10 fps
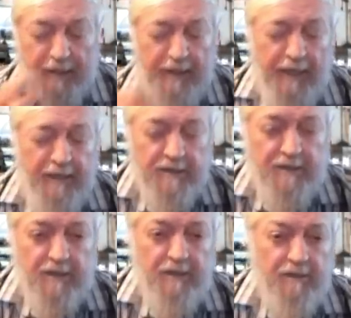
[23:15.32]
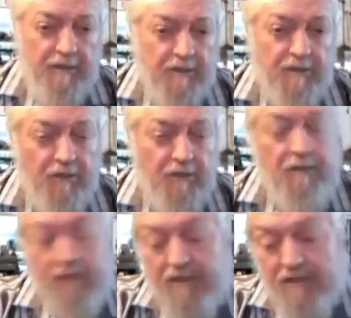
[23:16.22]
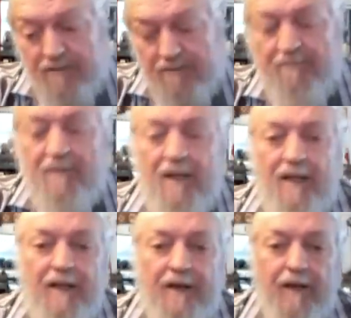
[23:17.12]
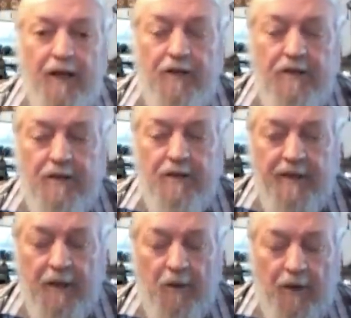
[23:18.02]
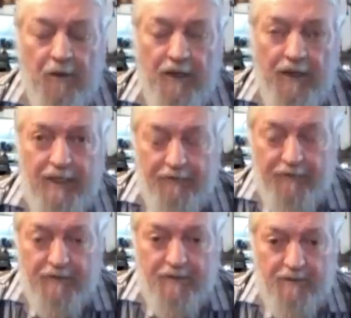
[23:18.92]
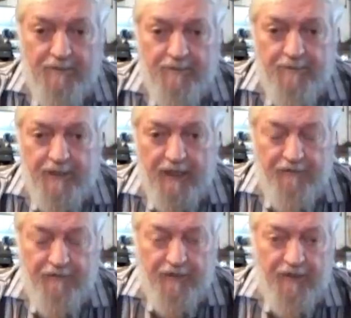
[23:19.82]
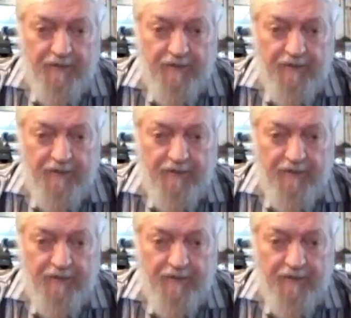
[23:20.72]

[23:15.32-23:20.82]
can just tell you a little story which is known. When we left Haifa